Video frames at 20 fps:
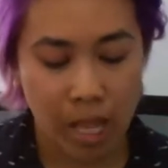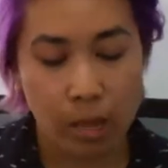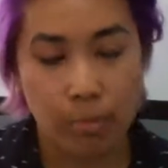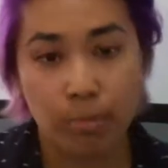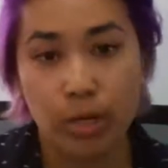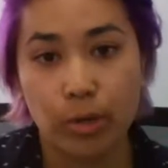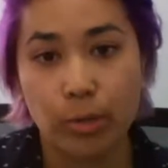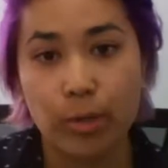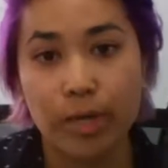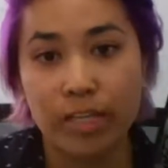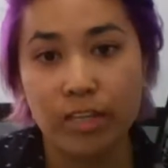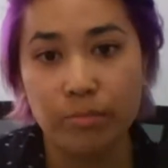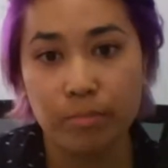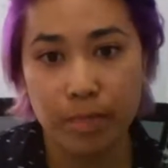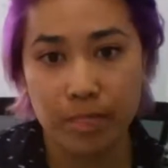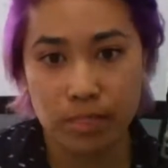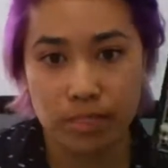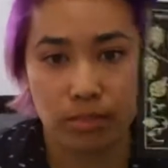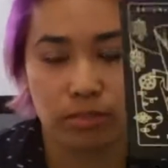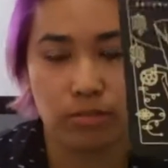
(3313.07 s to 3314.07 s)
But Queen of
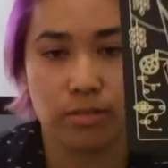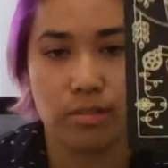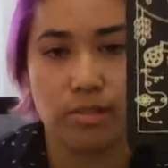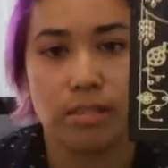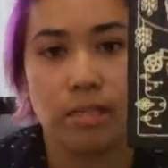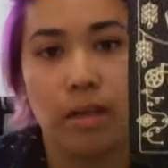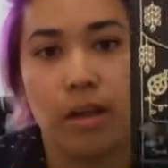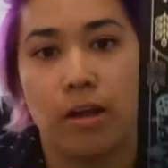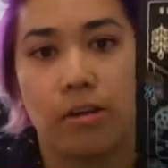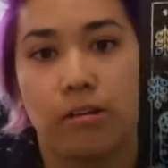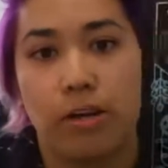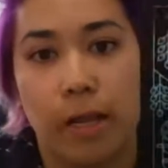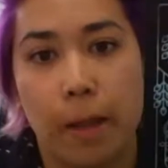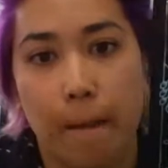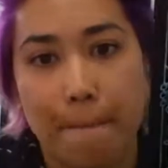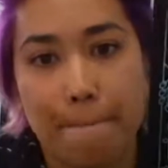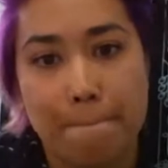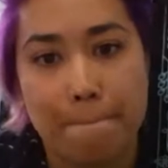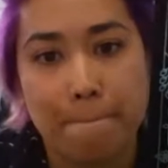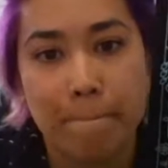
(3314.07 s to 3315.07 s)
Pentacles. All right.
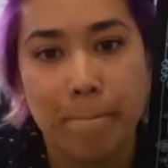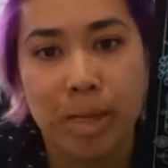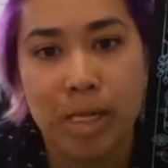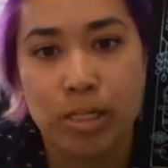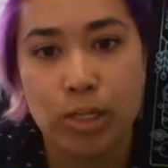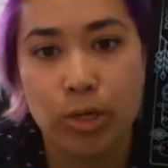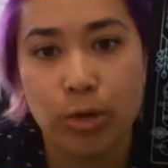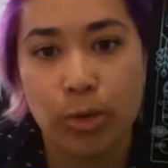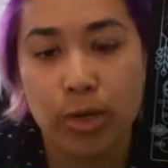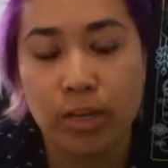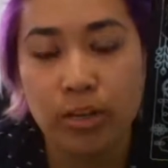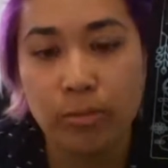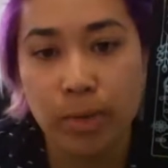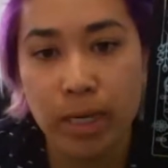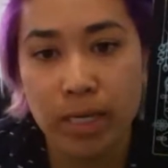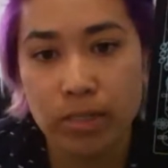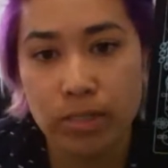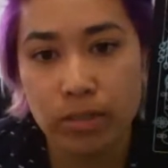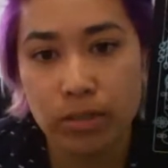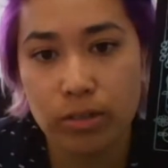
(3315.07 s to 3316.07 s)
So Queen of
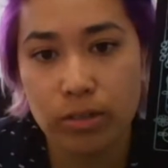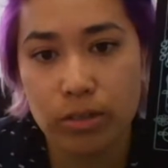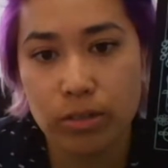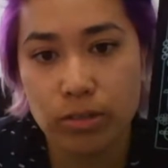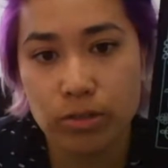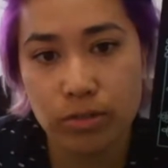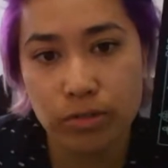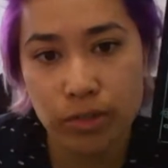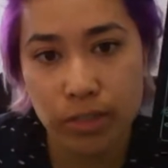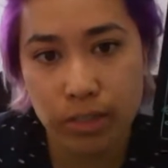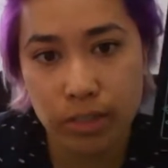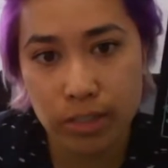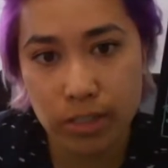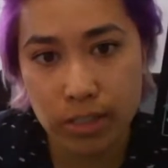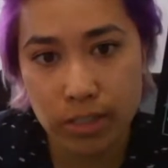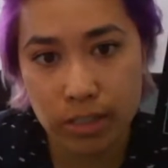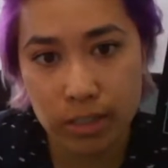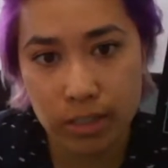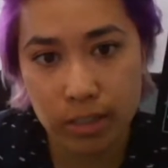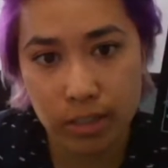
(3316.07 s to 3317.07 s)
Pentacles
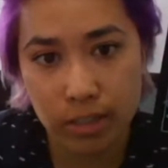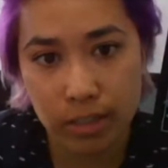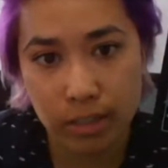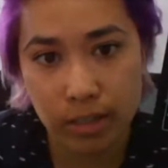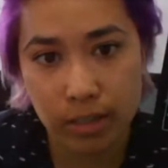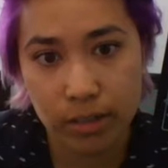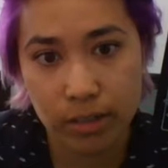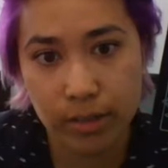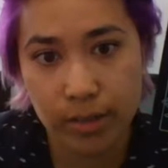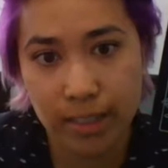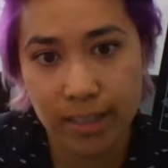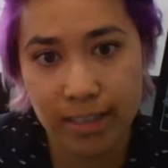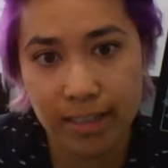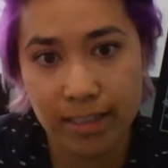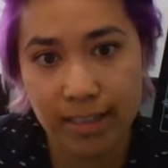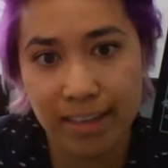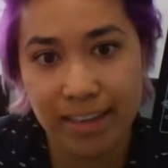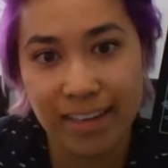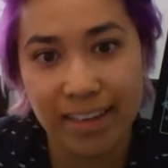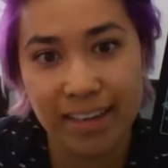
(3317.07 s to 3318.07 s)
reversed. Queen
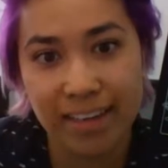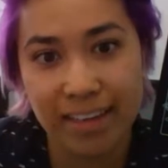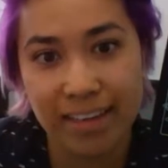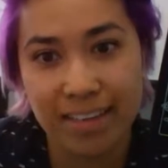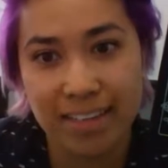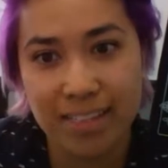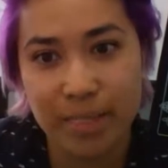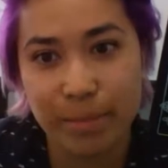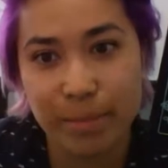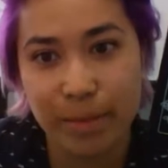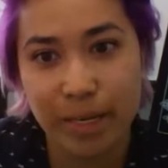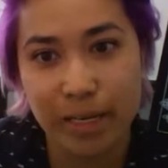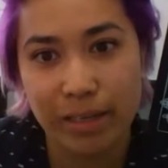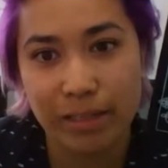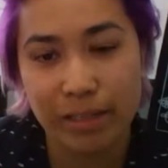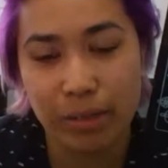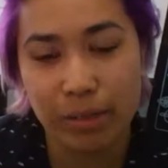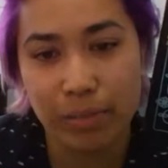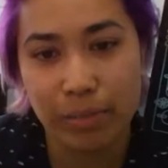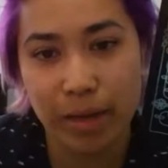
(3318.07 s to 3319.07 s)
again is about
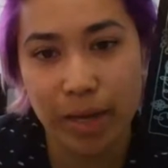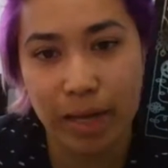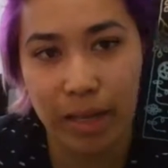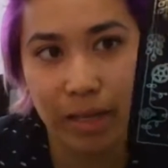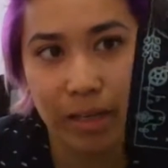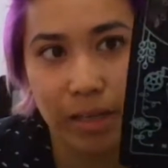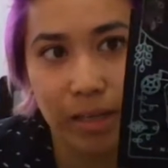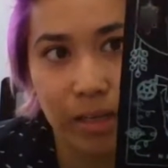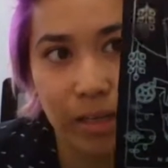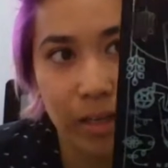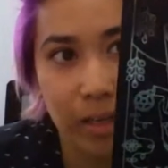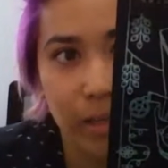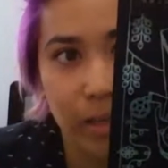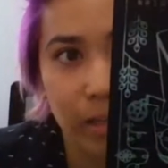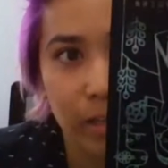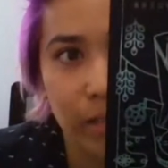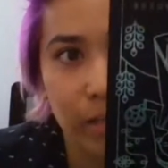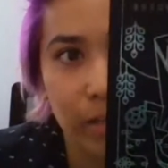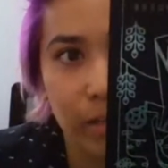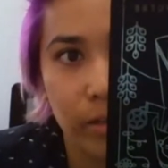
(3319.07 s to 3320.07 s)

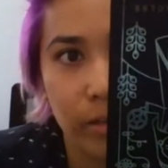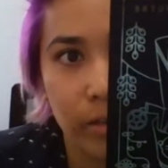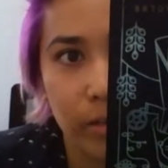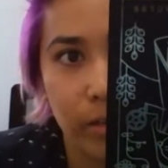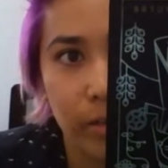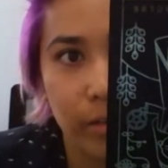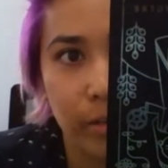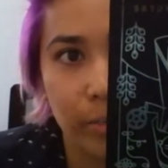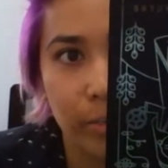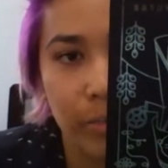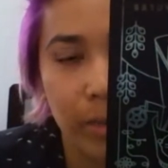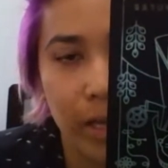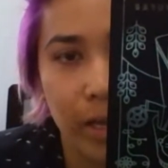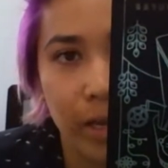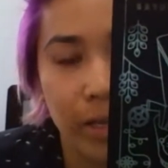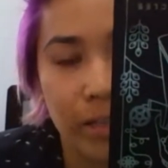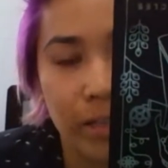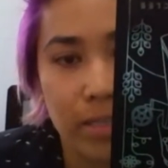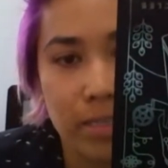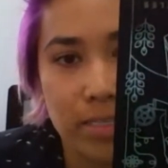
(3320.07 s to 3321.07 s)
the
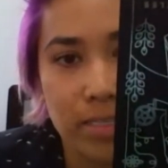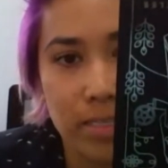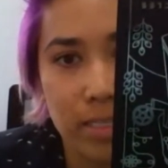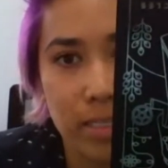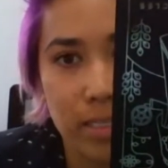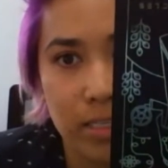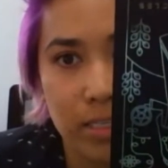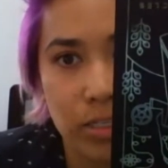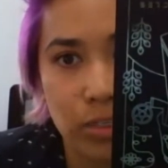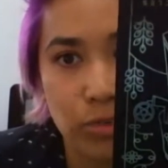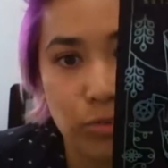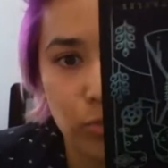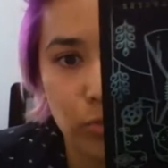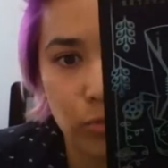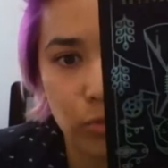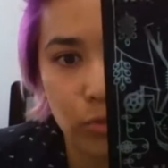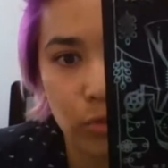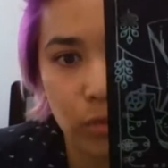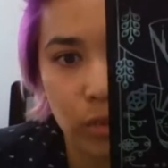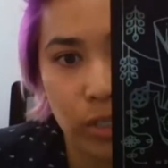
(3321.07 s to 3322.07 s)
behind the scenes
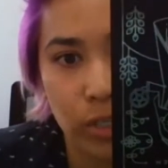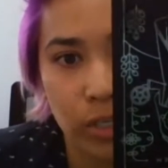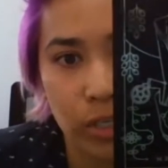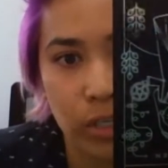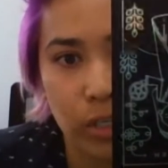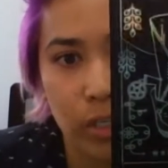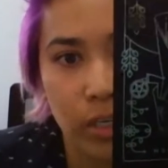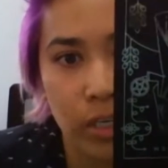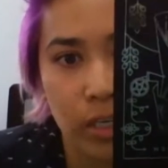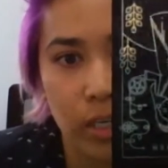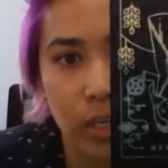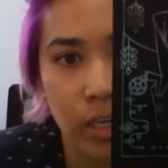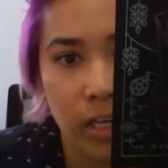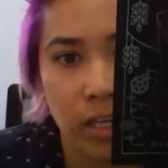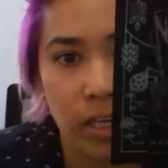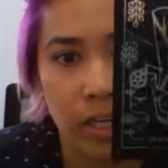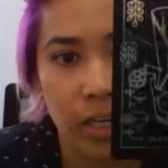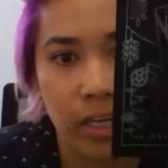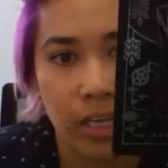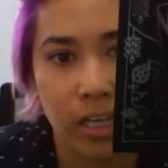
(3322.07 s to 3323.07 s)
ruler
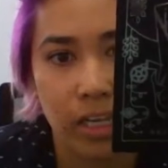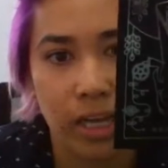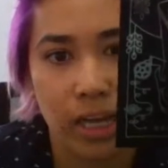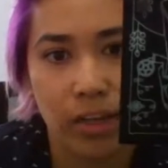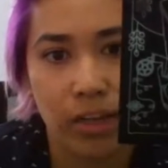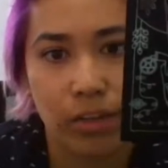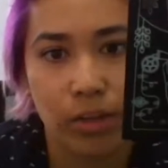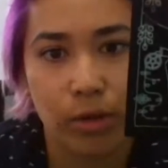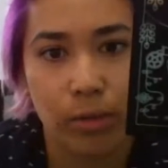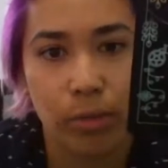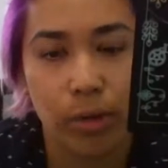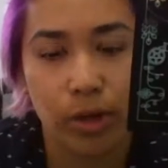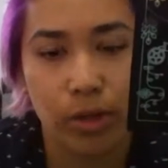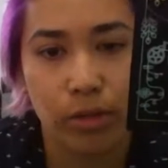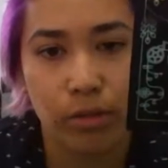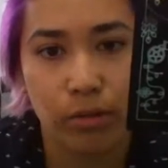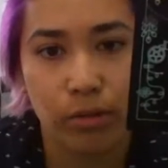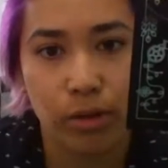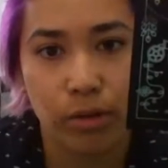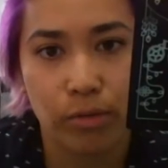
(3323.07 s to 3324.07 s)
and how they work
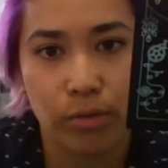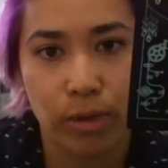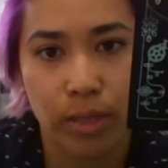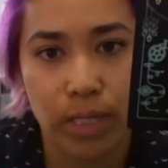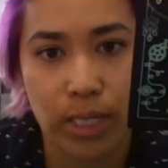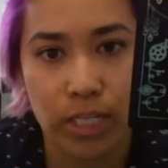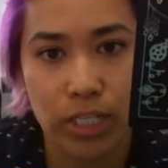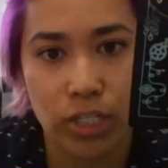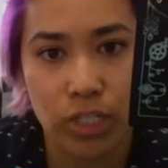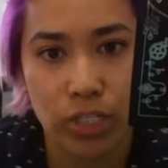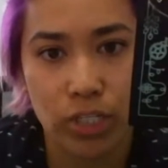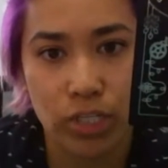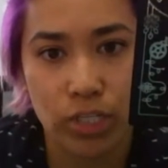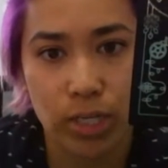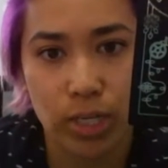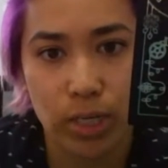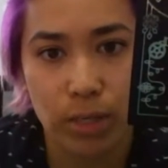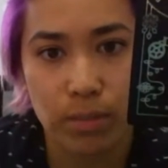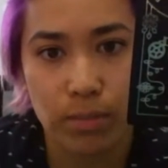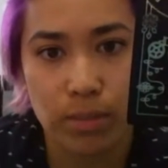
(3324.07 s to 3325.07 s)
through their
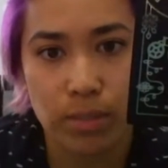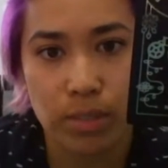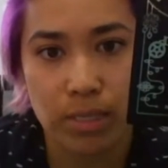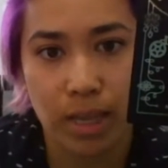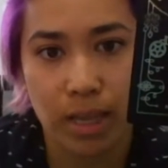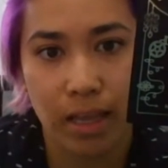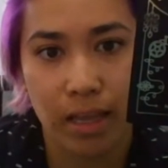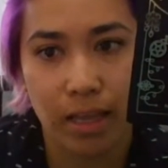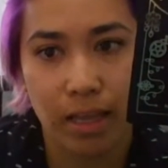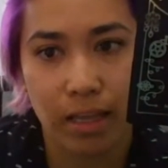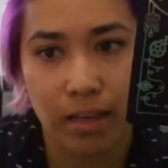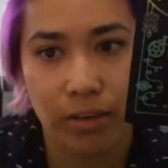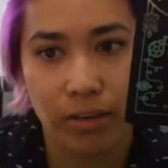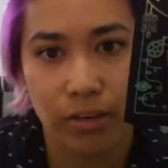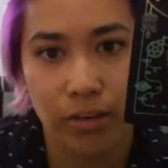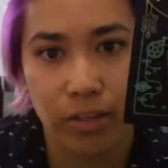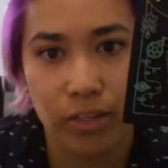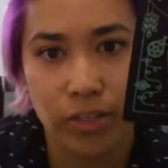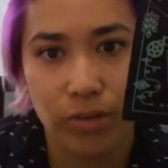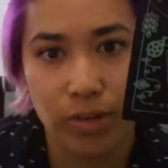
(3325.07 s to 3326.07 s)
relationships and
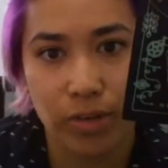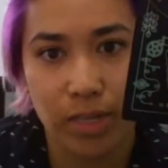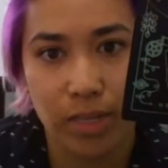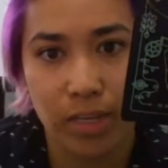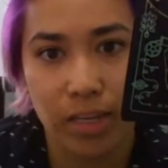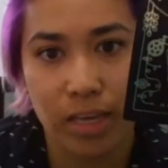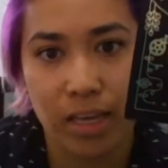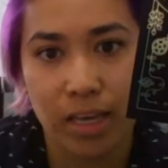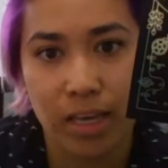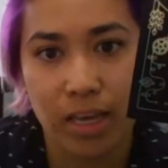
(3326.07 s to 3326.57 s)
nurturing.